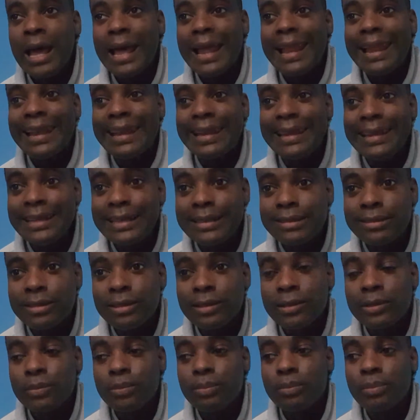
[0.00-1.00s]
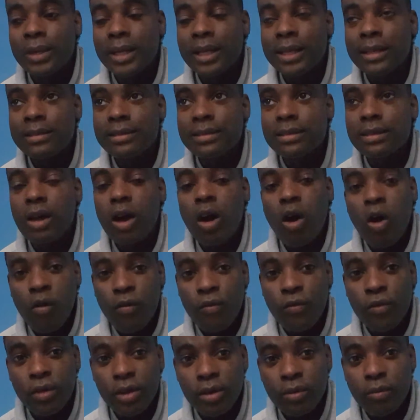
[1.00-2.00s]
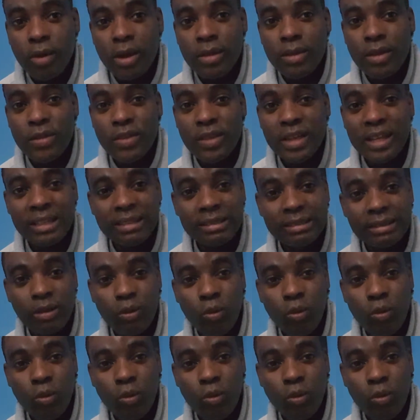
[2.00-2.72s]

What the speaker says: little bit often rather than